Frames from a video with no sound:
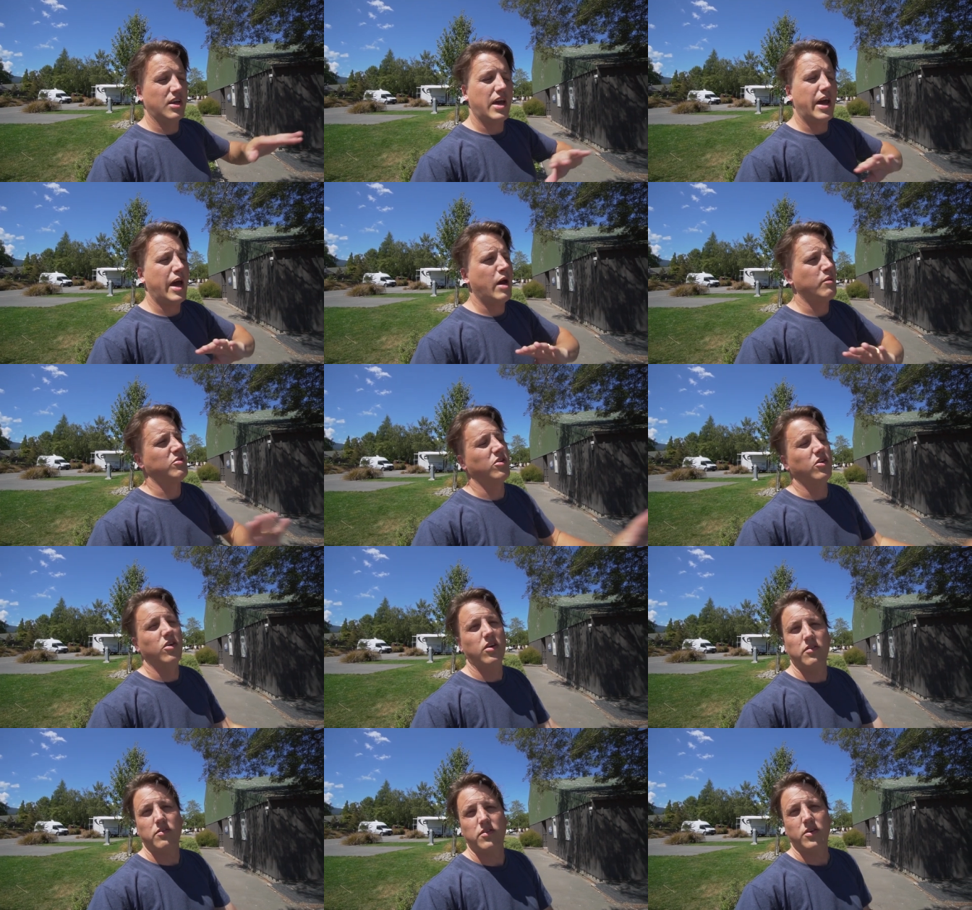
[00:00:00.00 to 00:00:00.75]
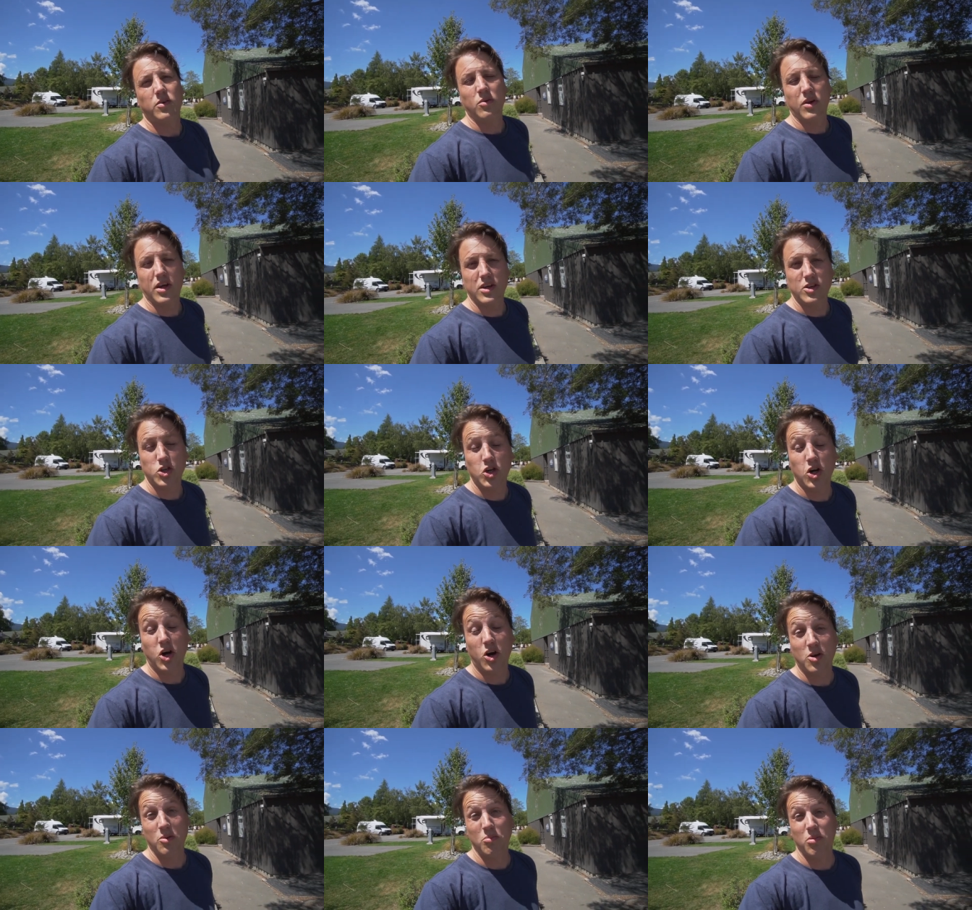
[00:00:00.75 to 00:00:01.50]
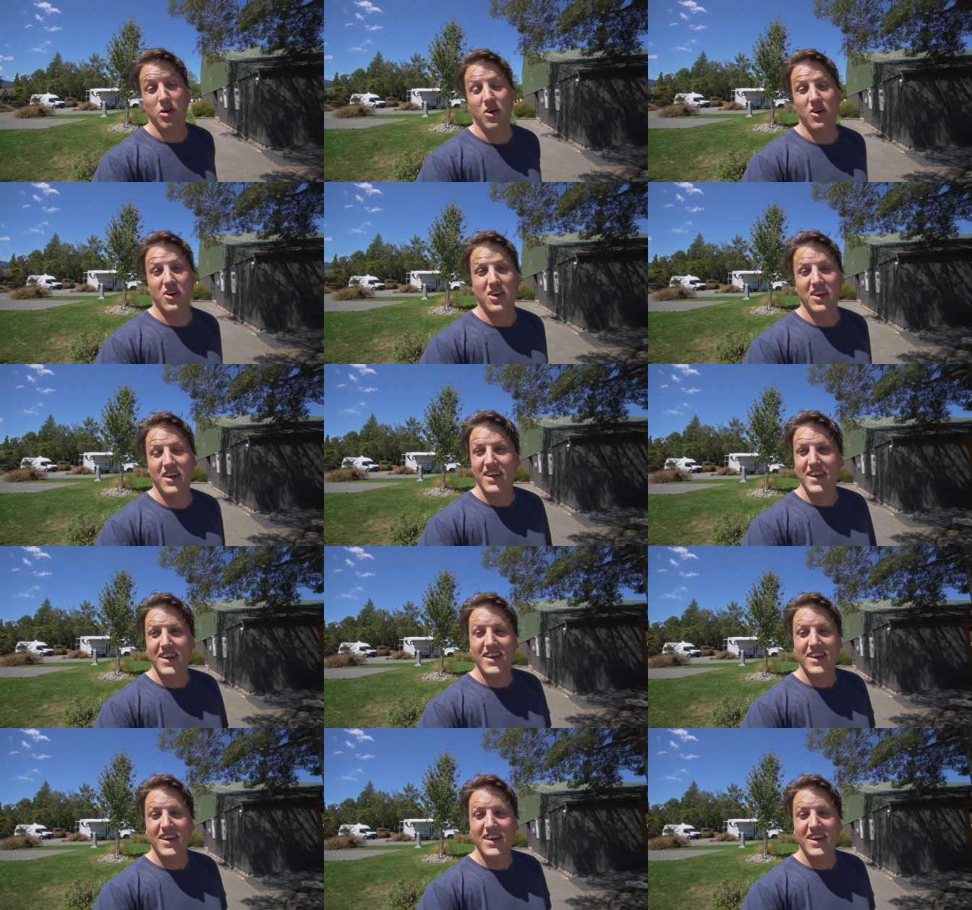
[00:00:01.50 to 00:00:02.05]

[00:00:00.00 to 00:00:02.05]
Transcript: absolutely full, like chock a block.